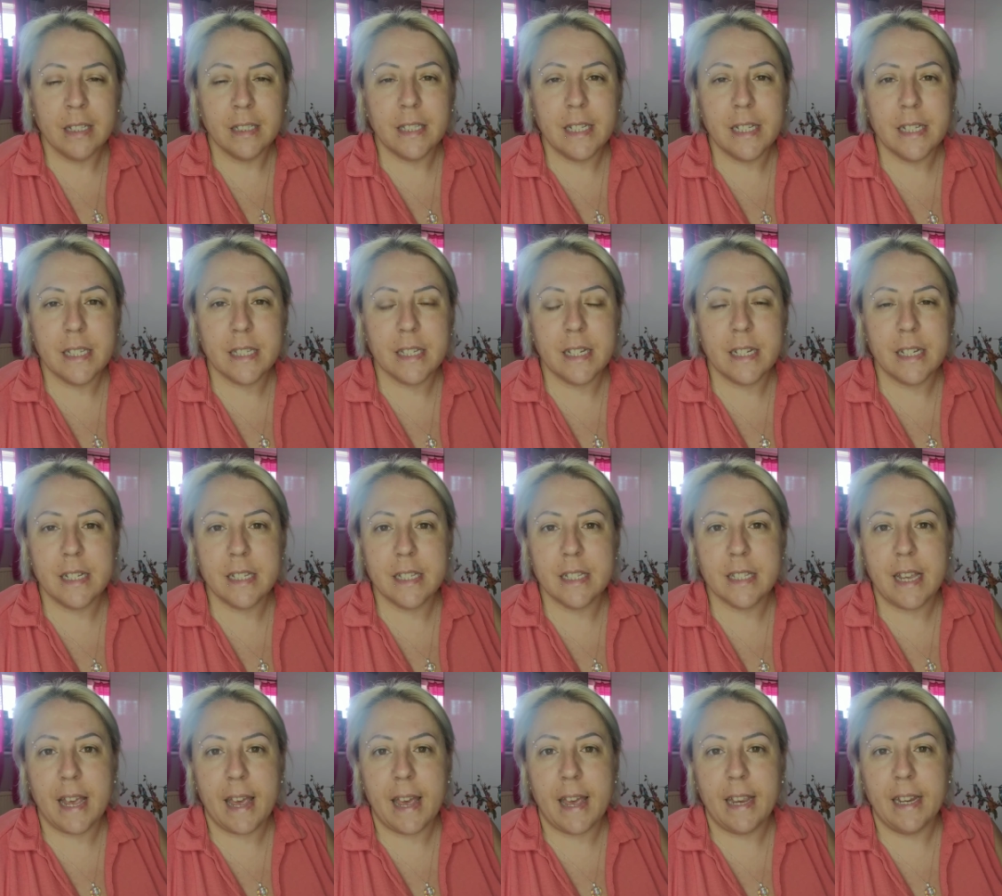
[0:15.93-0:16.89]
this
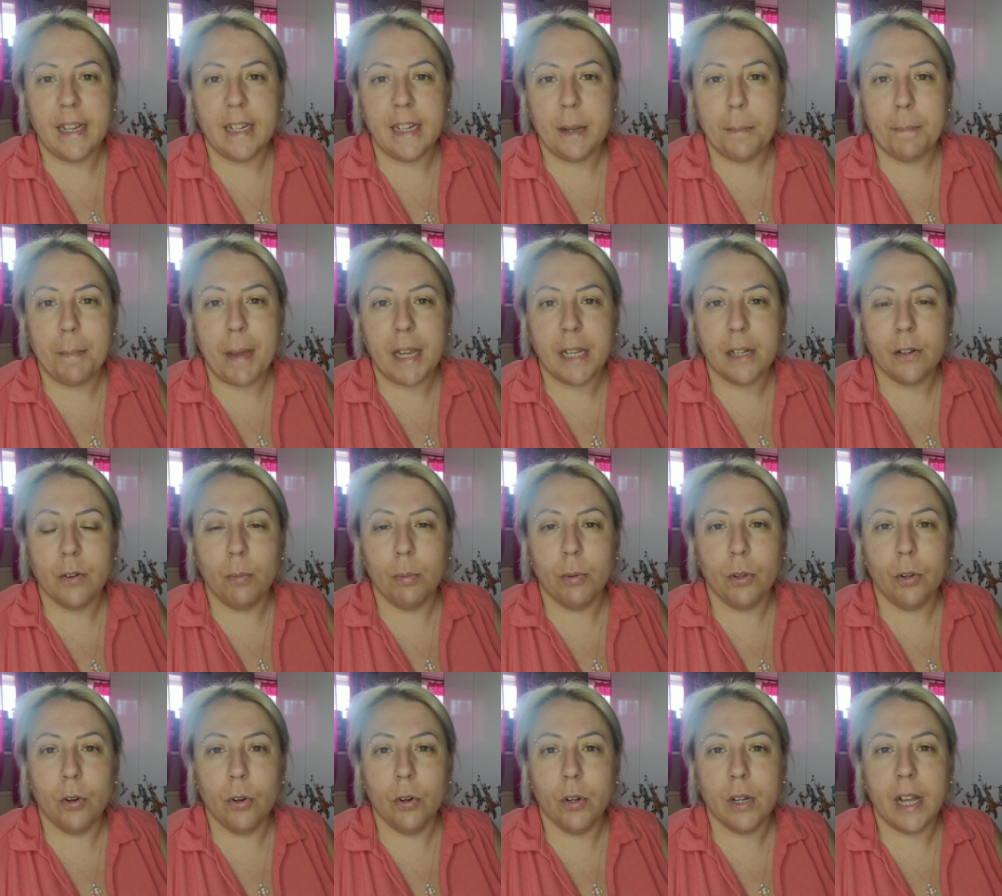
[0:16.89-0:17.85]
is a makeup
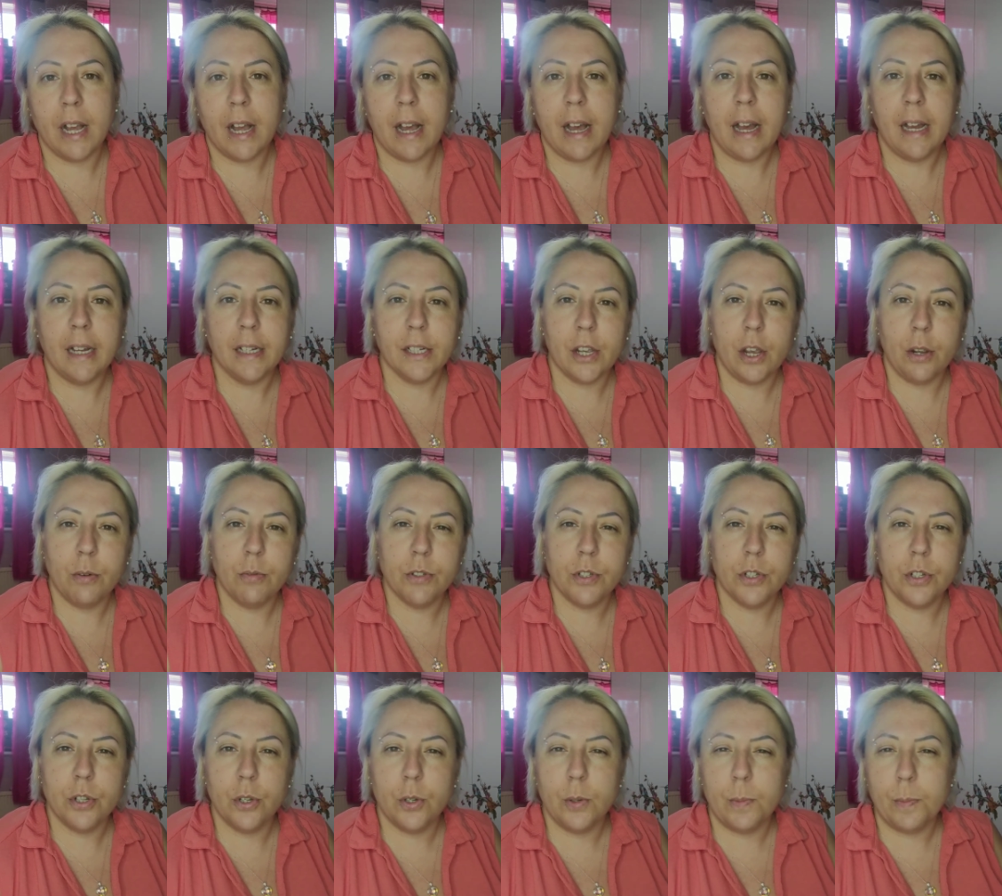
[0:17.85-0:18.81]
look I go
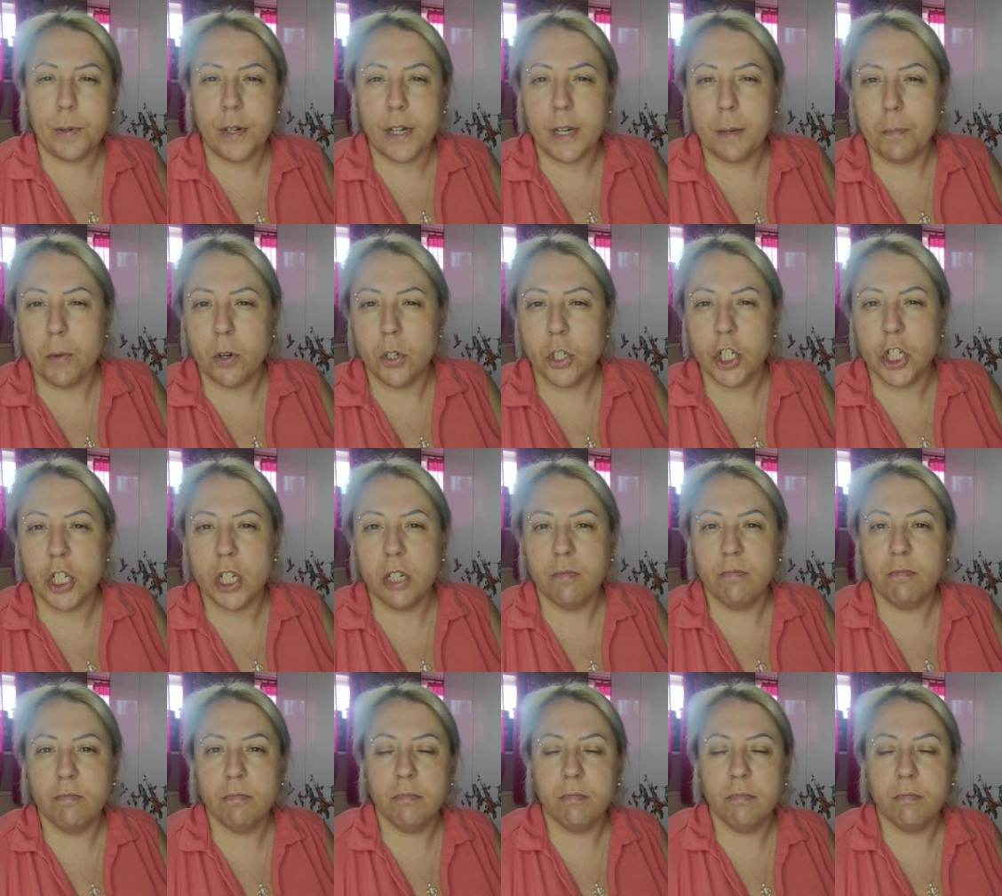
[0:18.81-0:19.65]
to pretty much